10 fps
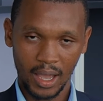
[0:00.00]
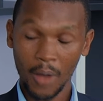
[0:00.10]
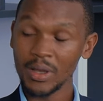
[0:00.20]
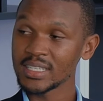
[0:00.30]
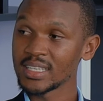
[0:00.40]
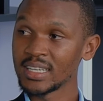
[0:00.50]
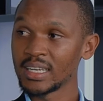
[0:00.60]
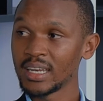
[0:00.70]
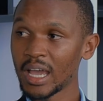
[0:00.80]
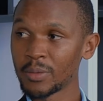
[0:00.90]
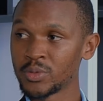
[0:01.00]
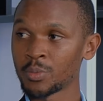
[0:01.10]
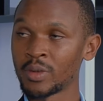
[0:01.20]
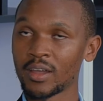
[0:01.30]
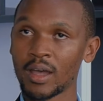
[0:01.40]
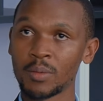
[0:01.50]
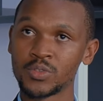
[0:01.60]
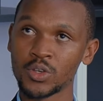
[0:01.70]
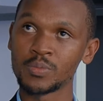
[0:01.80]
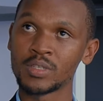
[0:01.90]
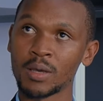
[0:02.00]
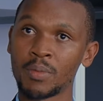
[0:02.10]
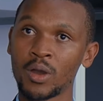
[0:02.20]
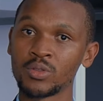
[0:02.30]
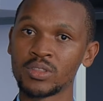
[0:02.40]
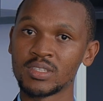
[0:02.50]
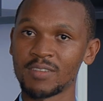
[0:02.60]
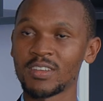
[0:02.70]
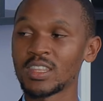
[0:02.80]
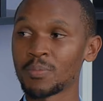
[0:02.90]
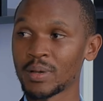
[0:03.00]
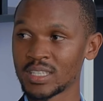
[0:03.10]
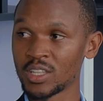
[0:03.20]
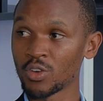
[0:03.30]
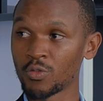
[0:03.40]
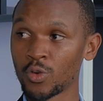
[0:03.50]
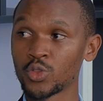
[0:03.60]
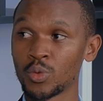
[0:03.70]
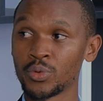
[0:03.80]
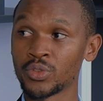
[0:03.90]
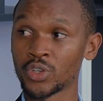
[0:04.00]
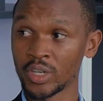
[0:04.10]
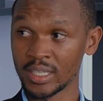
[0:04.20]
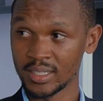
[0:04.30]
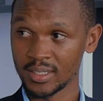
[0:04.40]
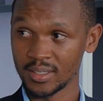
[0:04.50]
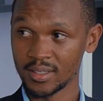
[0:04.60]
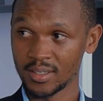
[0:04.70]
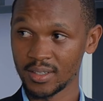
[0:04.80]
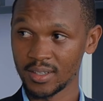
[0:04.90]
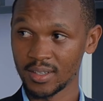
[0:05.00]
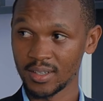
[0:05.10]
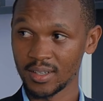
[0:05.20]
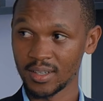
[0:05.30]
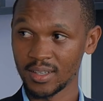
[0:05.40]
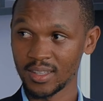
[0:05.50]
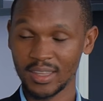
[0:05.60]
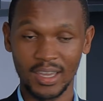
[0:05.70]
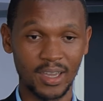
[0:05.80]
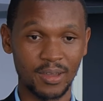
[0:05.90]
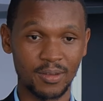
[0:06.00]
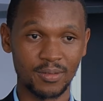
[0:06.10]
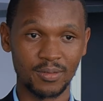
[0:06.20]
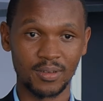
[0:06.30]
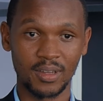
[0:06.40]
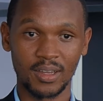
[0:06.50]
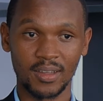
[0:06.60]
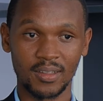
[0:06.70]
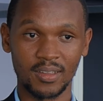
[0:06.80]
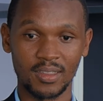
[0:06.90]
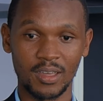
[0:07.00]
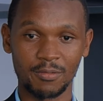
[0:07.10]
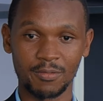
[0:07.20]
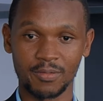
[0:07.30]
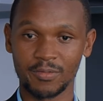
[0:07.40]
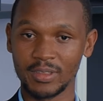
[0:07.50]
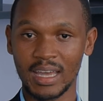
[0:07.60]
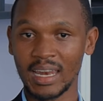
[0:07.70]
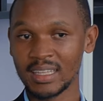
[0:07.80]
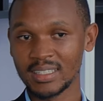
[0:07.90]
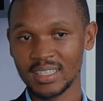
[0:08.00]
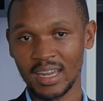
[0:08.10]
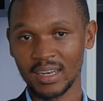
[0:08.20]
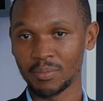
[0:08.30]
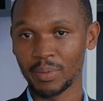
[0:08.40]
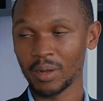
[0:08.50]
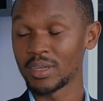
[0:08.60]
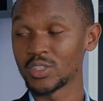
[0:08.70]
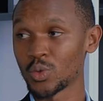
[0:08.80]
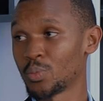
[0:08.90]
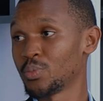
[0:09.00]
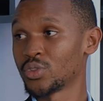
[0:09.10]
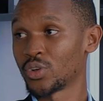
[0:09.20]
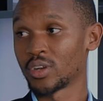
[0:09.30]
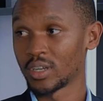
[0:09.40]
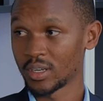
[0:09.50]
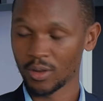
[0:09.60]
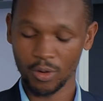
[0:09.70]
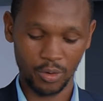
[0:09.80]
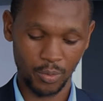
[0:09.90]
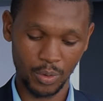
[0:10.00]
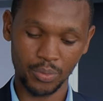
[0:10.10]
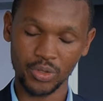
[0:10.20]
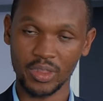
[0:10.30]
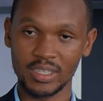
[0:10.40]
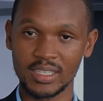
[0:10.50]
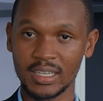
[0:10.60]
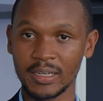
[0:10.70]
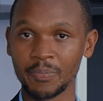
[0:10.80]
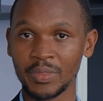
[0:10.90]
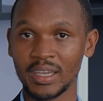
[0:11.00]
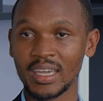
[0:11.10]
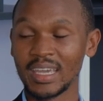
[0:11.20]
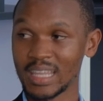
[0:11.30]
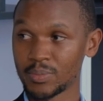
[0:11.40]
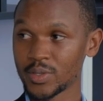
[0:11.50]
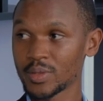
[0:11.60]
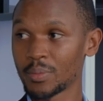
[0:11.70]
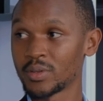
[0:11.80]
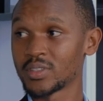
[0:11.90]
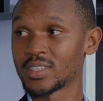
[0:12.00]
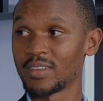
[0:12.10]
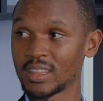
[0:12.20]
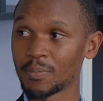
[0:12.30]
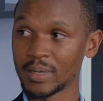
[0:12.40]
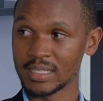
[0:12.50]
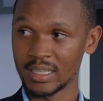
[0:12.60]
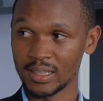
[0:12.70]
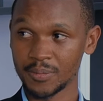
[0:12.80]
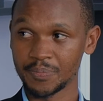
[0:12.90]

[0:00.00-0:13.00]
our skin absorbed, absorbs about 70% of what we put on it. Mm-hmm. The, the, the phthalates and parabens we put yeah. on or we put on the skin, it absorbs about 70%.